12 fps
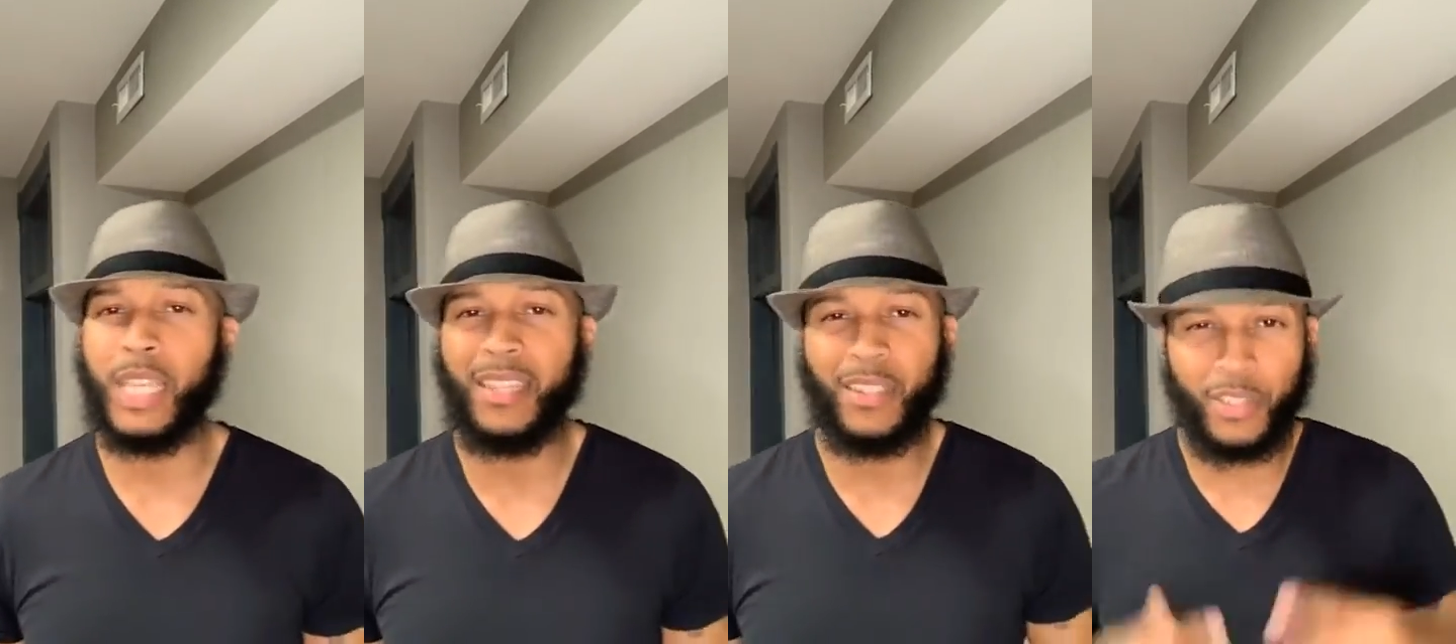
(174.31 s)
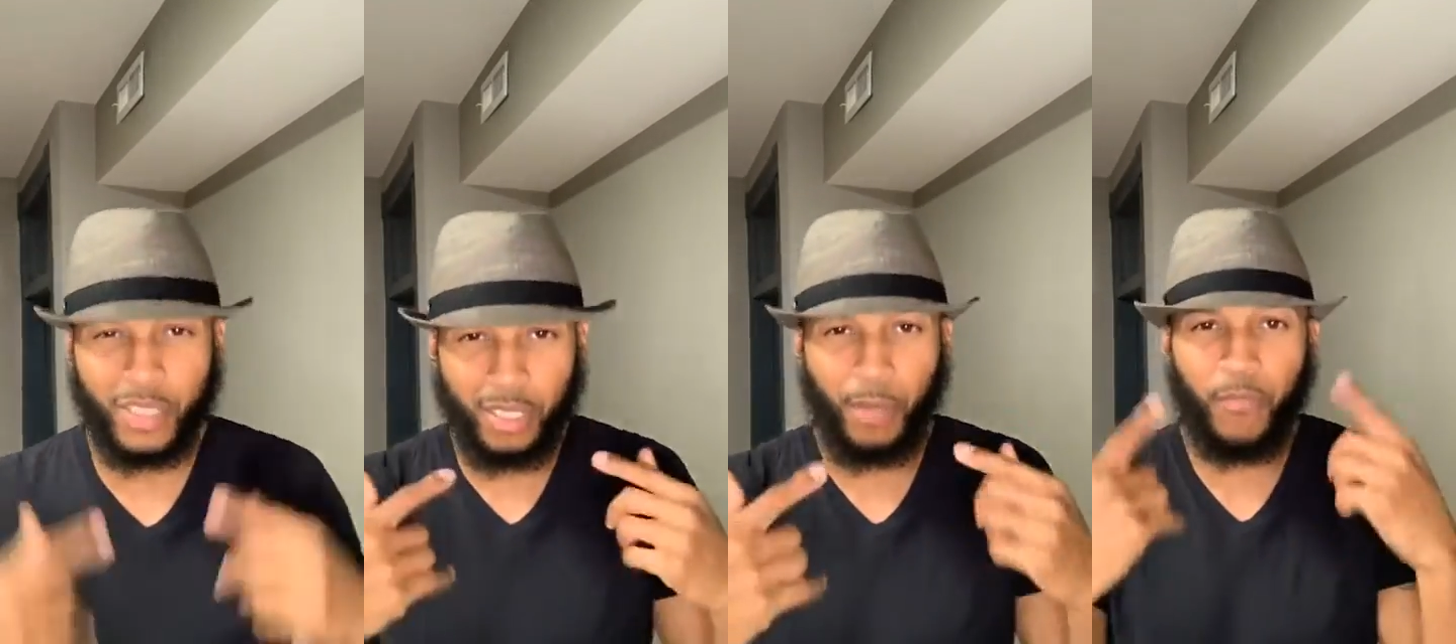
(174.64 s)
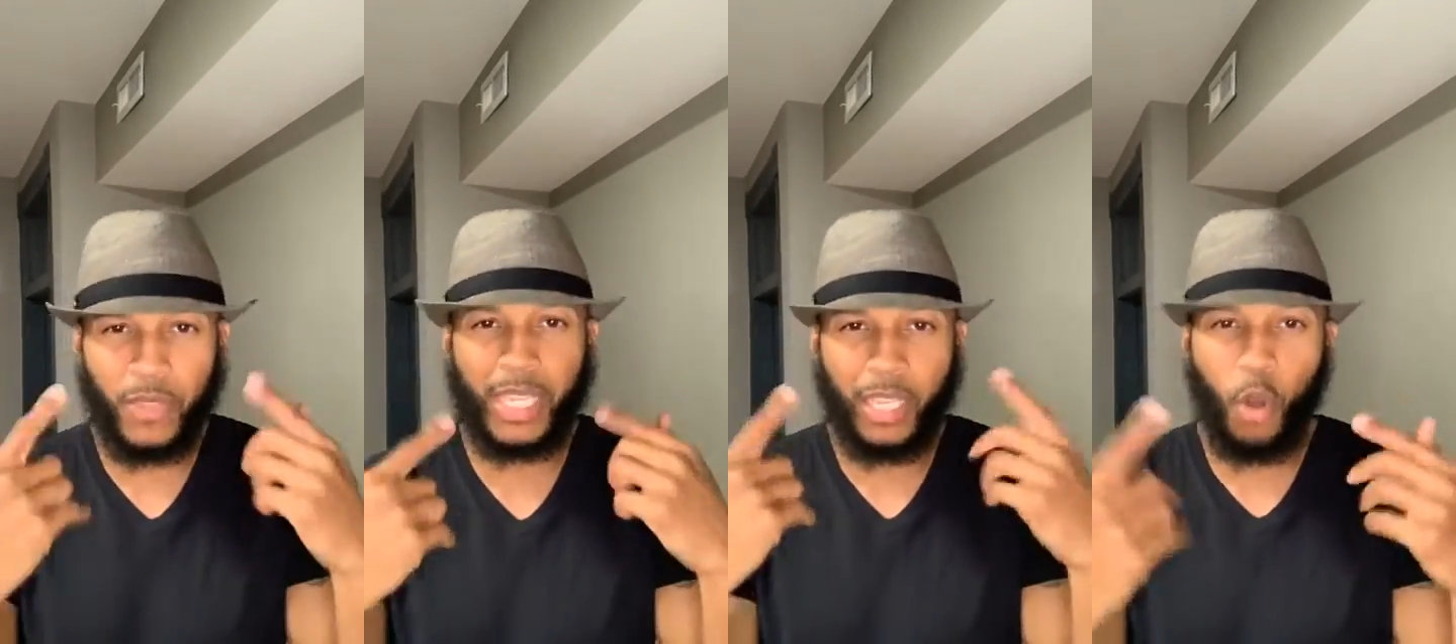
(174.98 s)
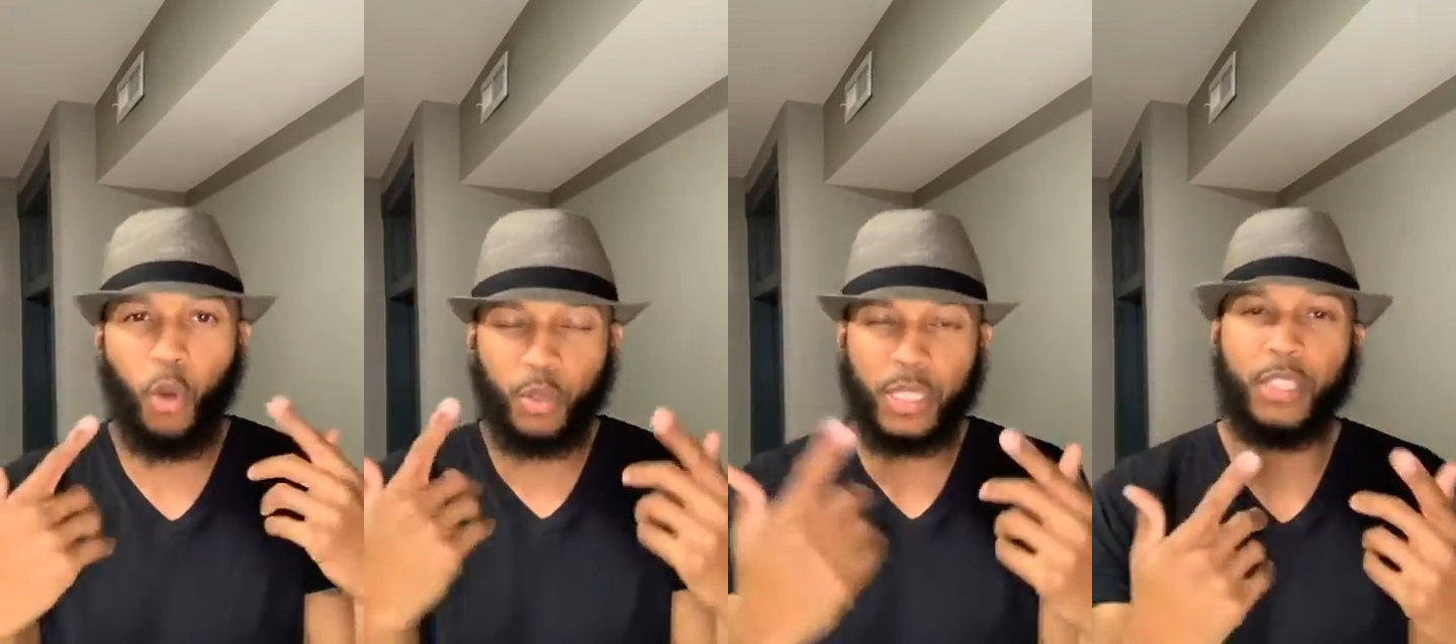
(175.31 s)
and there's something
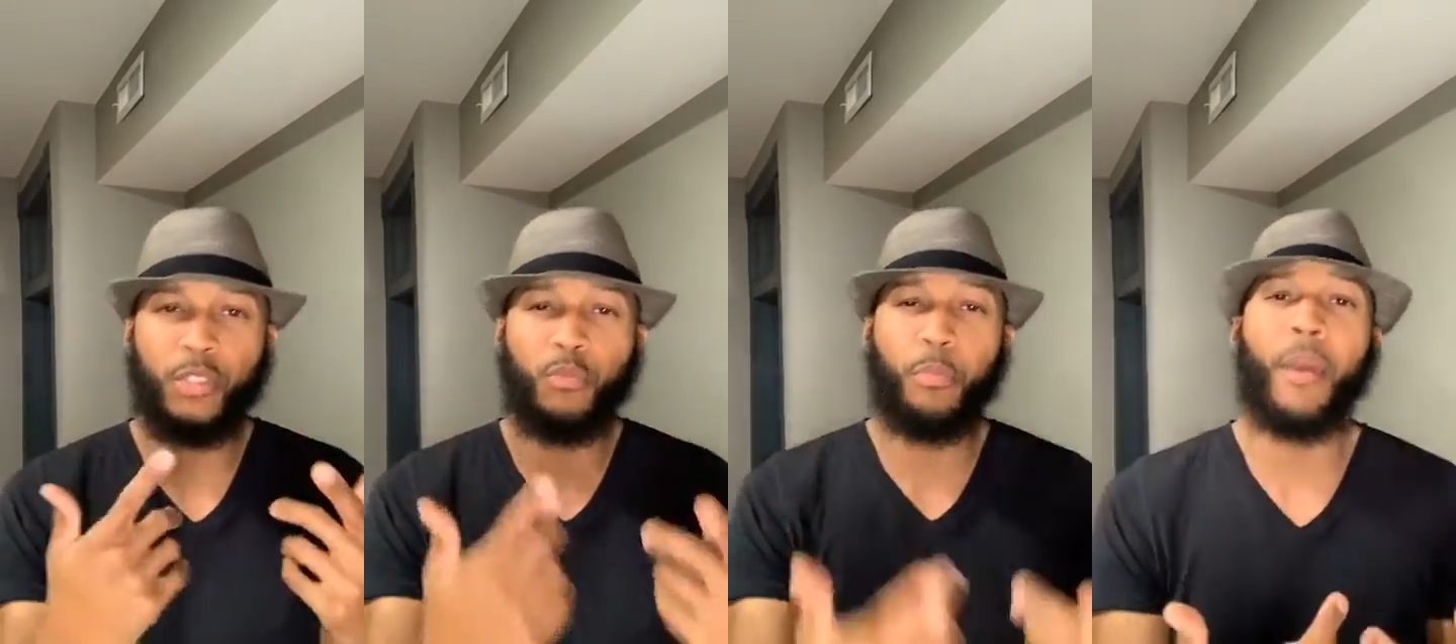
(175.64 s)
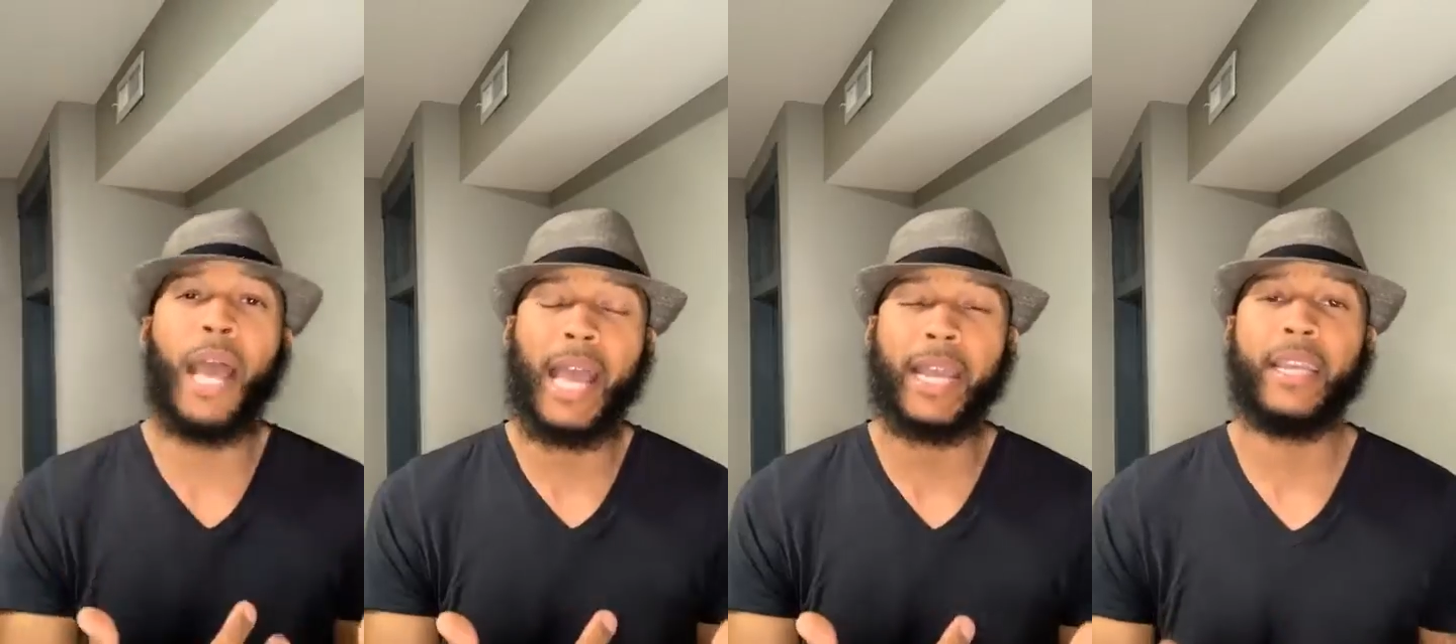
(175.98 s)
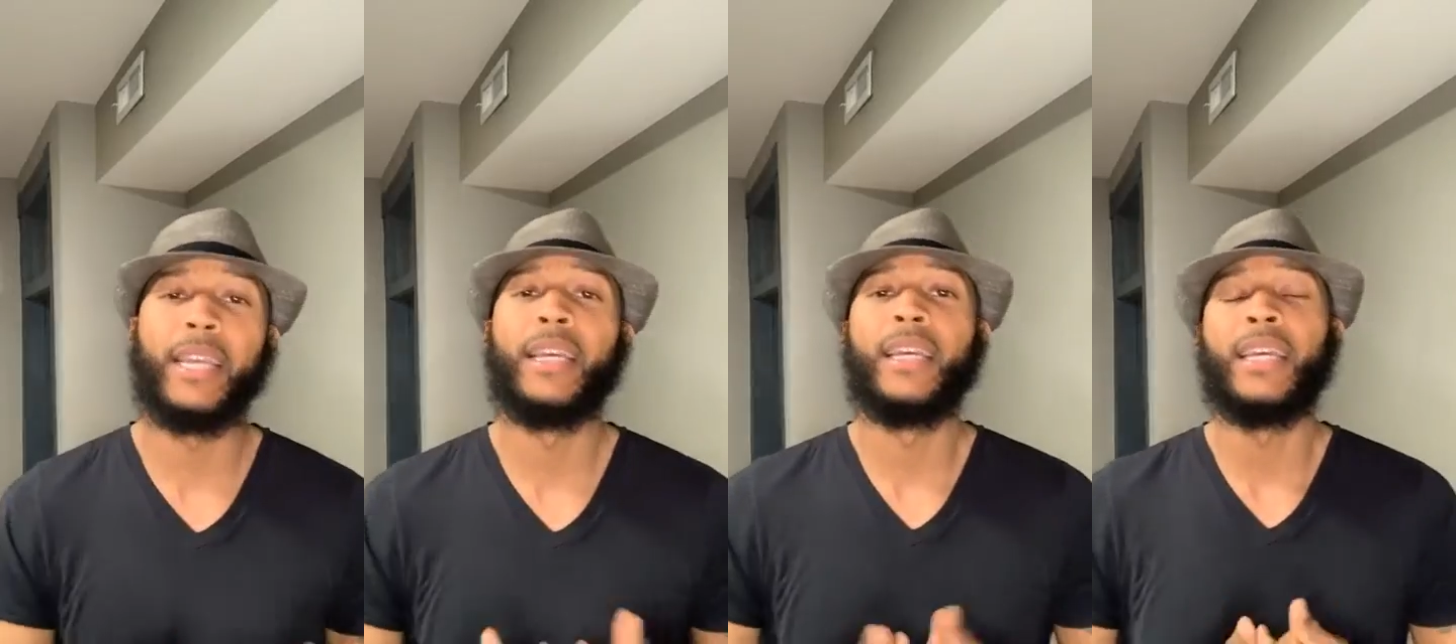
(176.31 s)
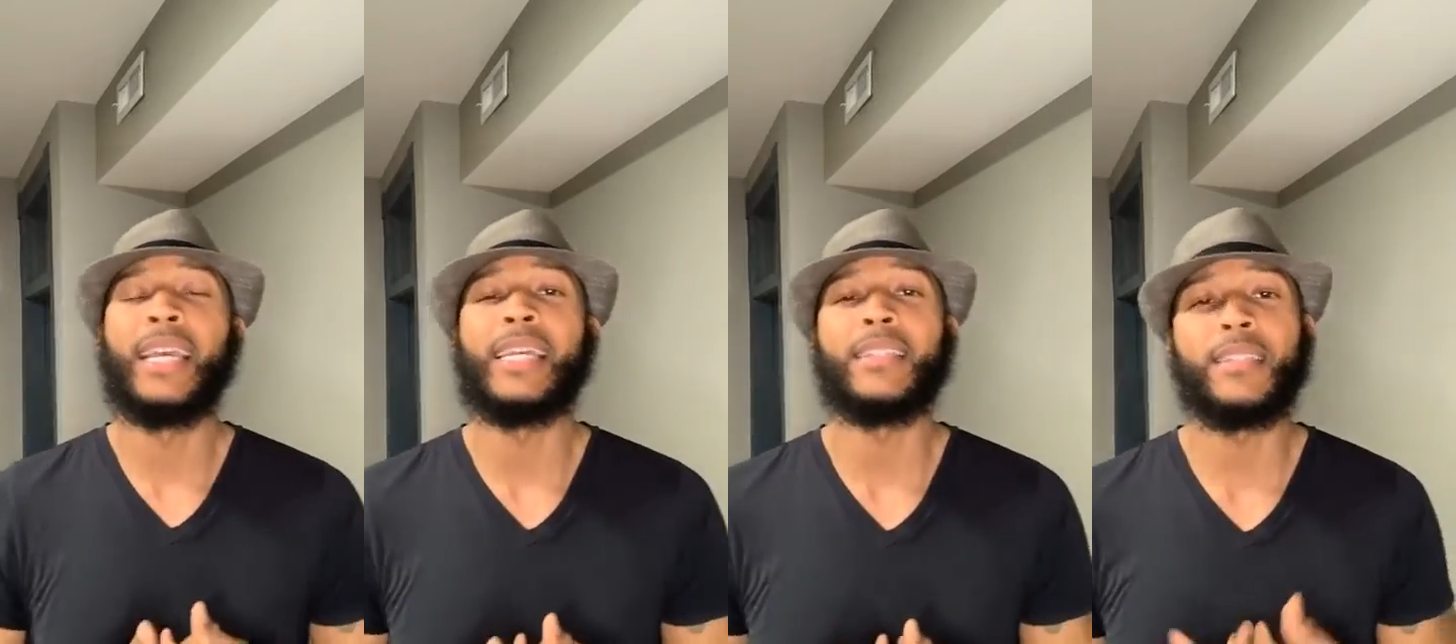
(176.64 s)
holding you back,
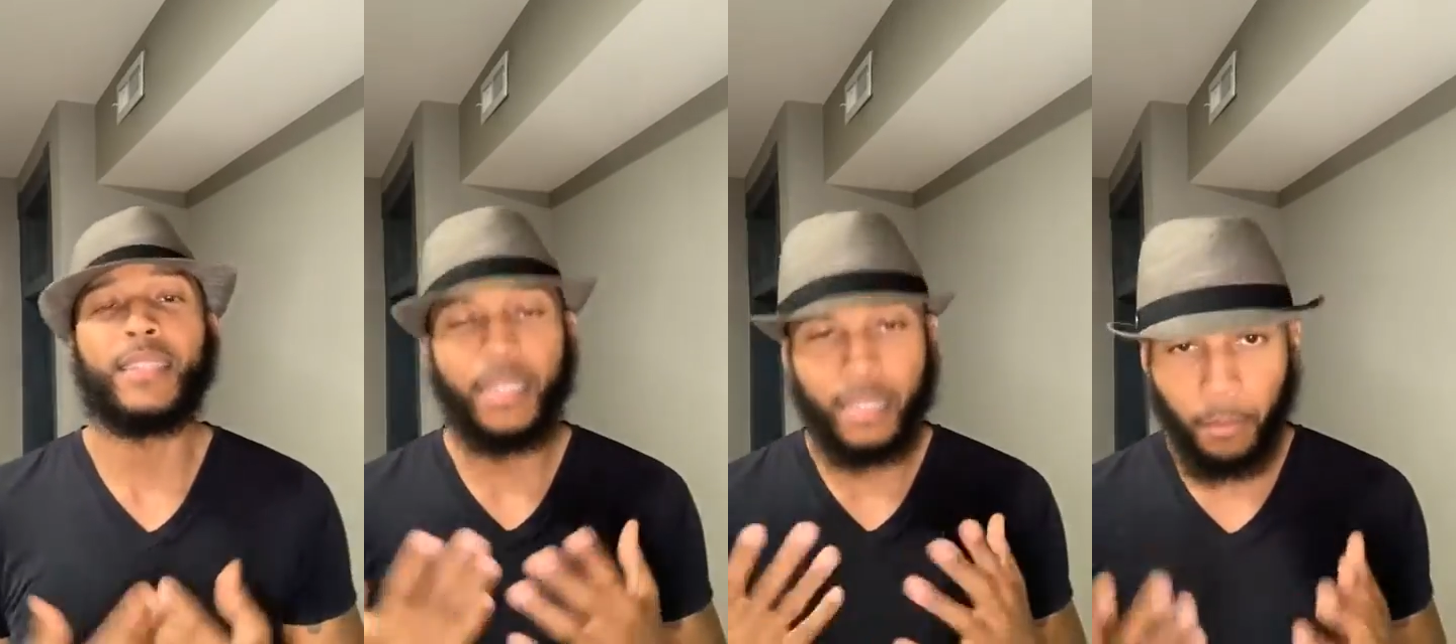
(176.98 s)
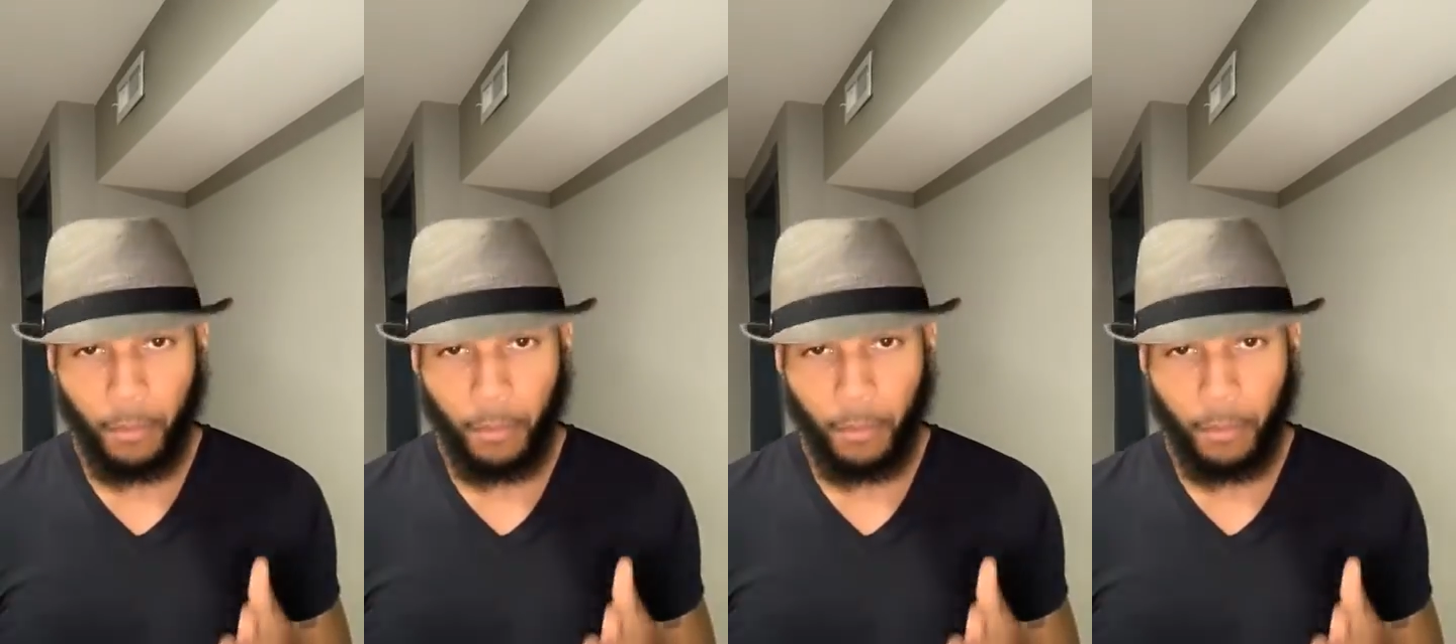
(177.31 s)
it's